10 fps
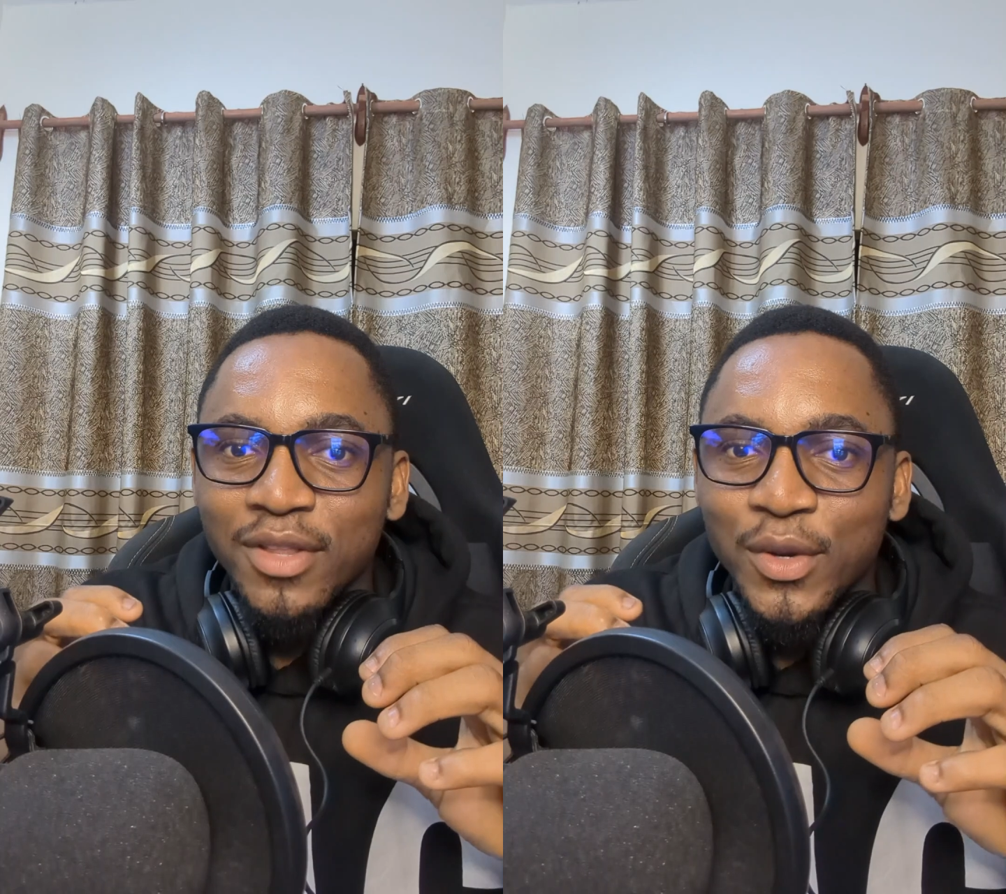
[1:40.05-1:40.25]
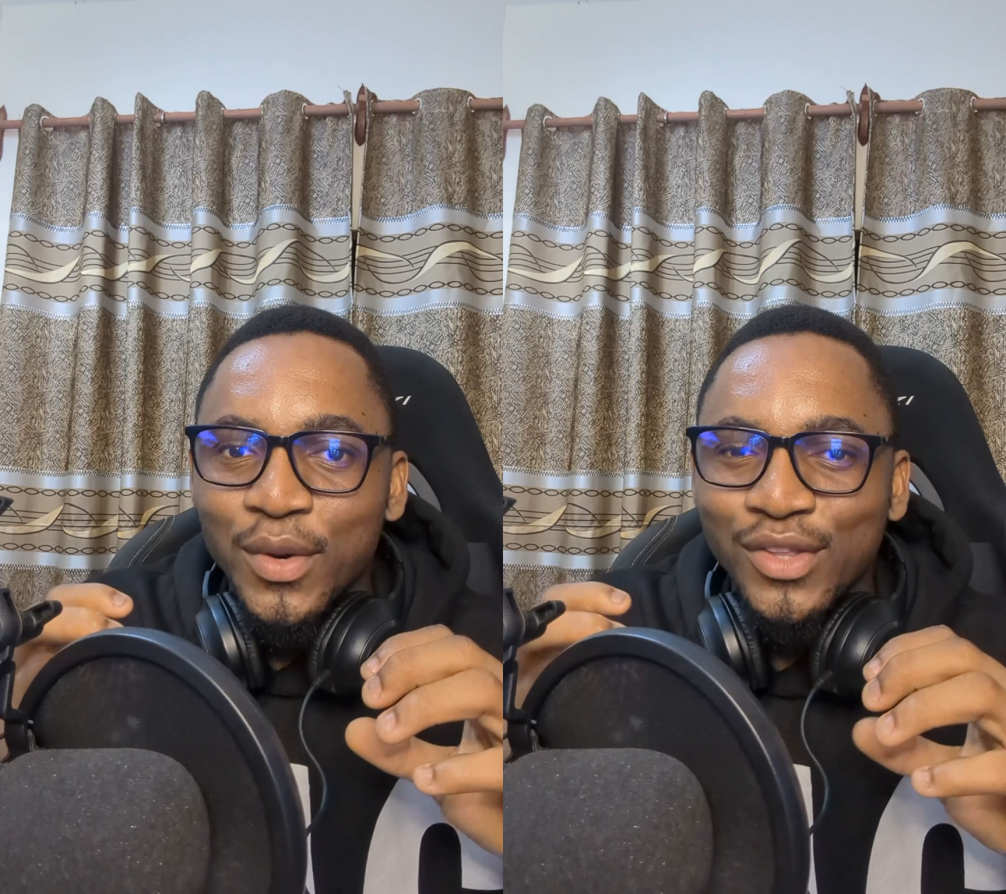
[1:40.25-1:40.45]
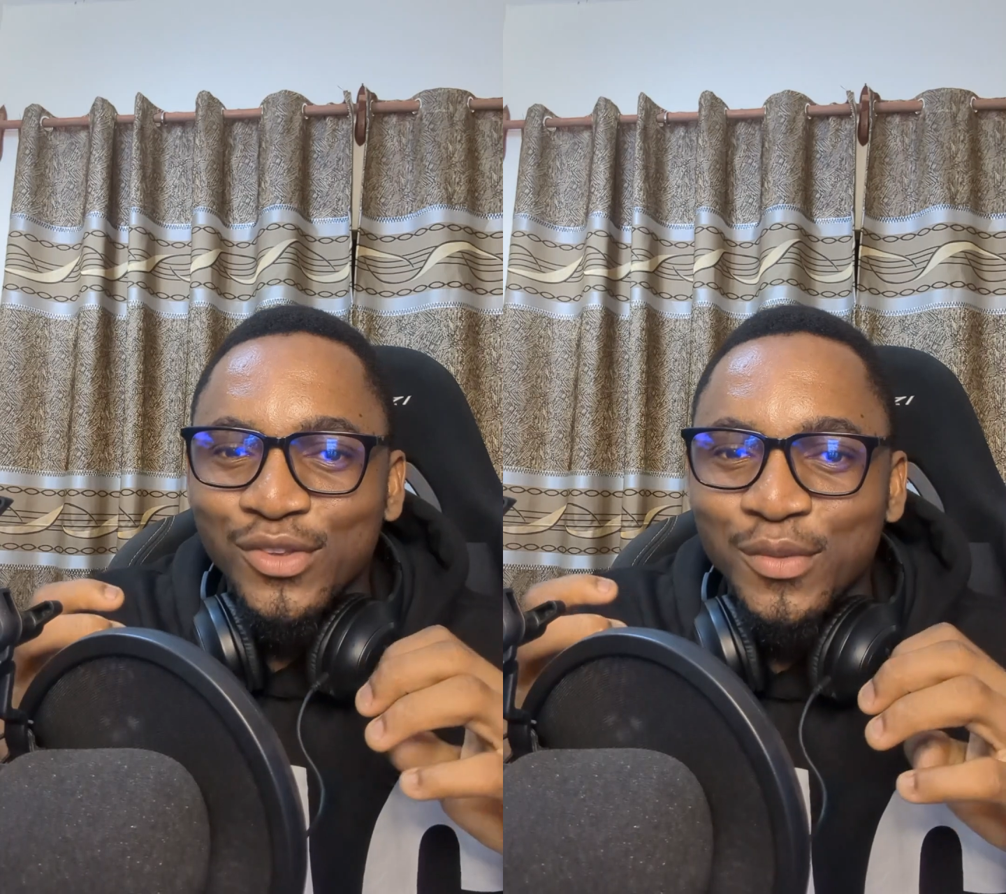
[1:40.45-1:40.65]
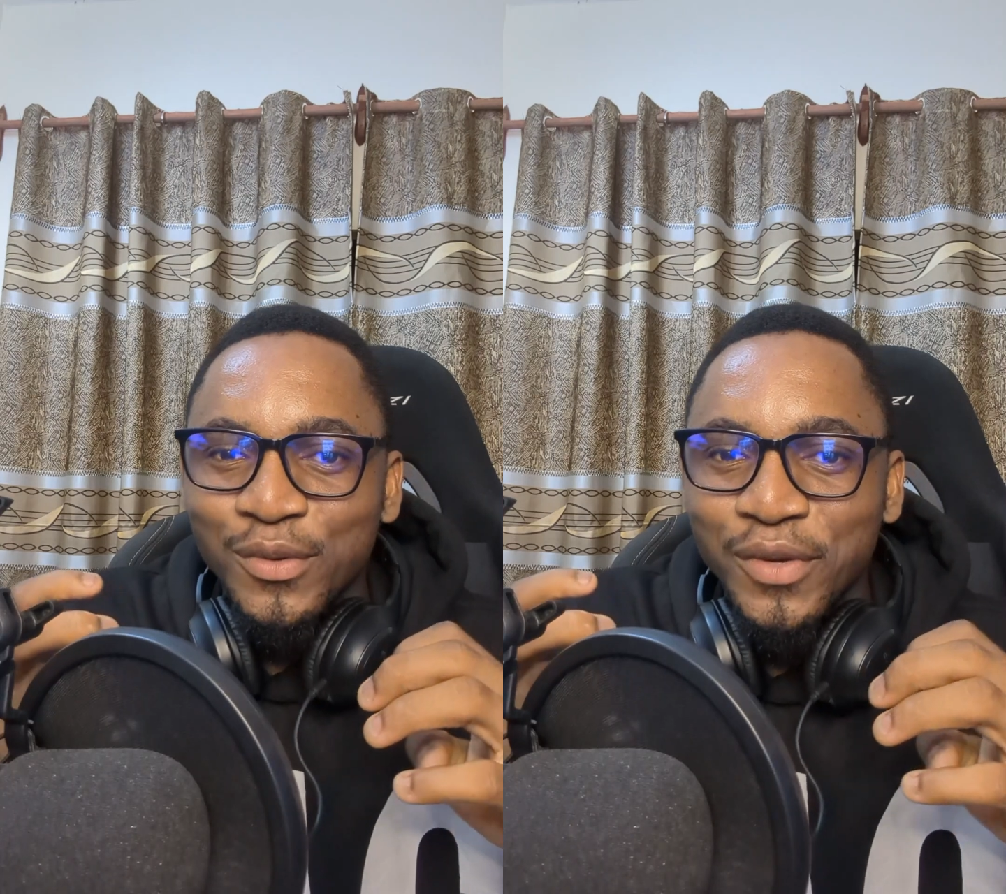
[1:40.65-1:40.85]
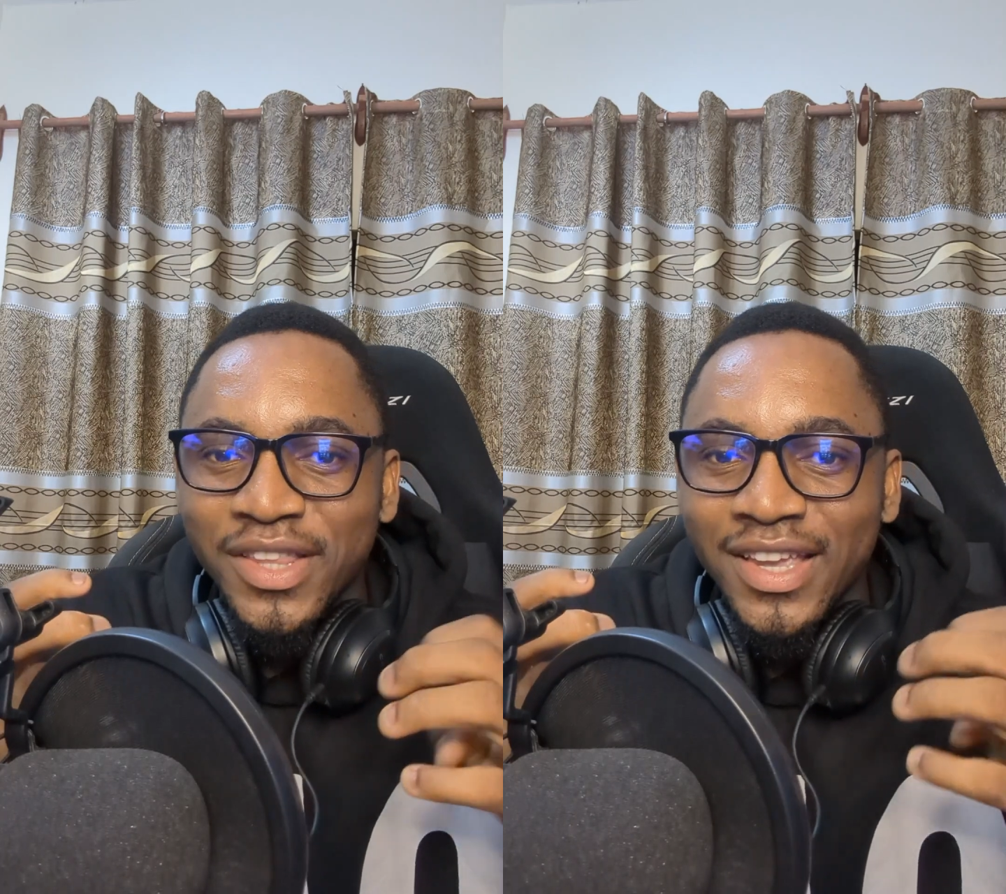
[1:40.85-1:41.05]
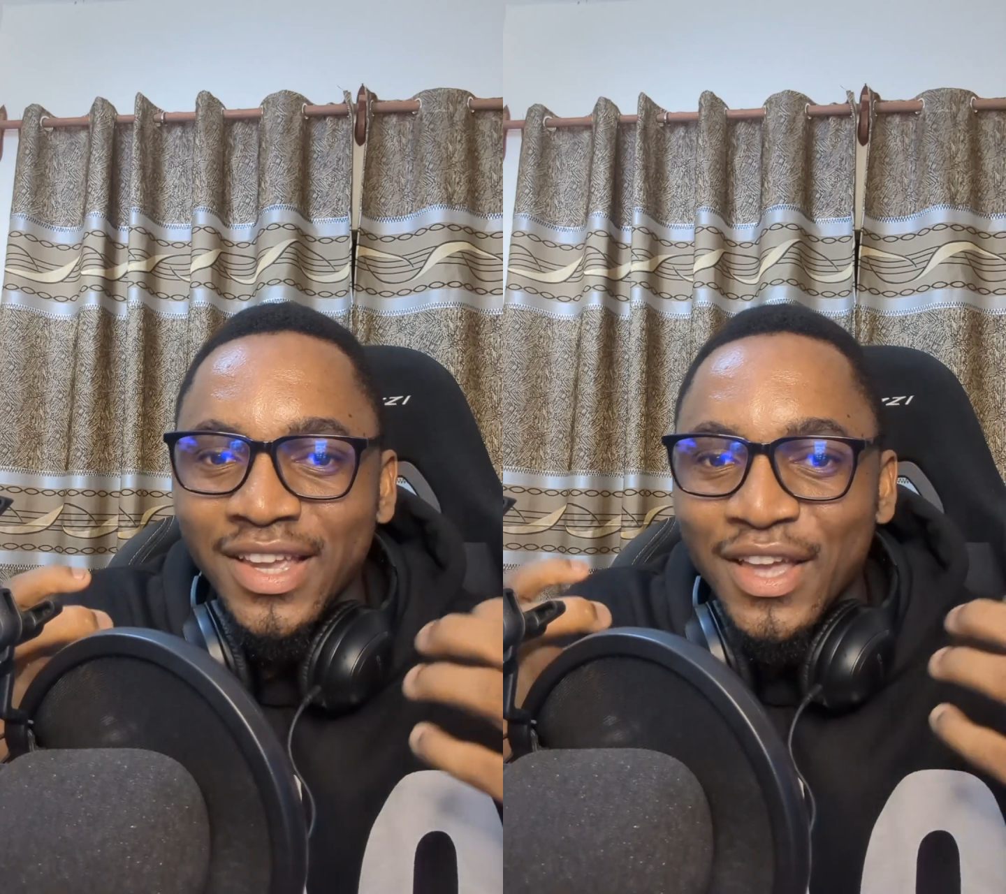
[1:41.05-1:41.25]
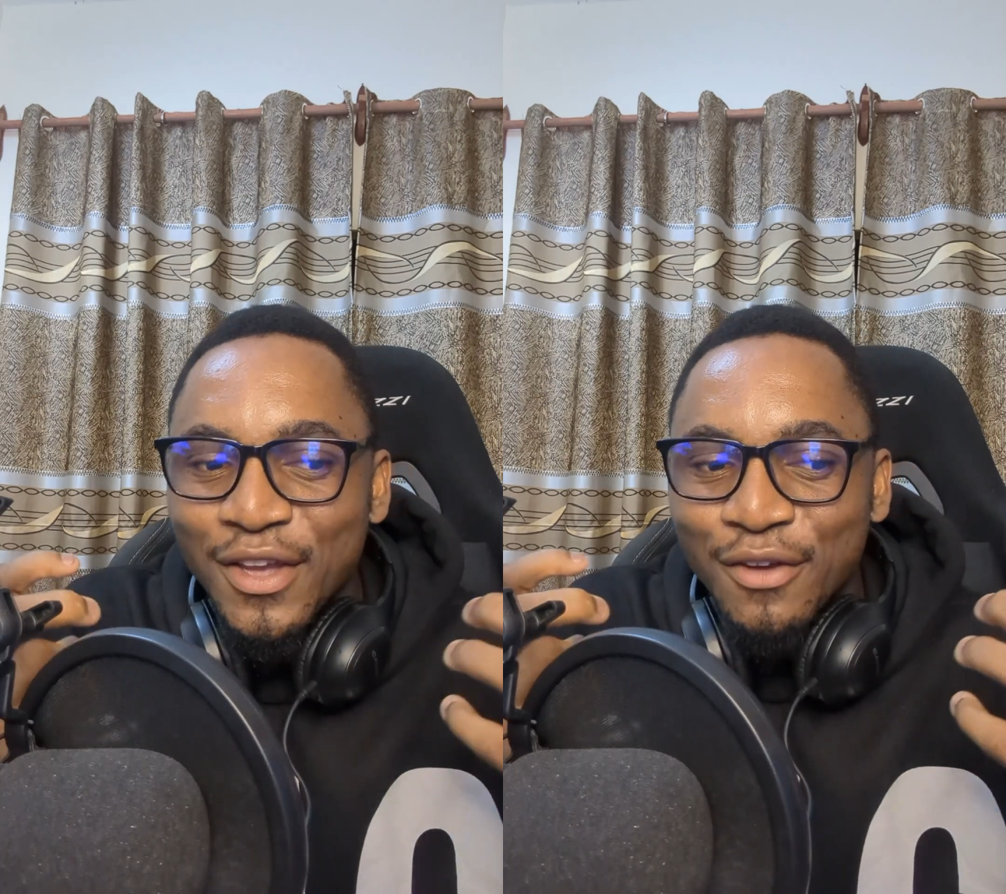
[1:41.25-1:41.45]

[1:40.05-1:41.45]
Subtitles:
the one to be reading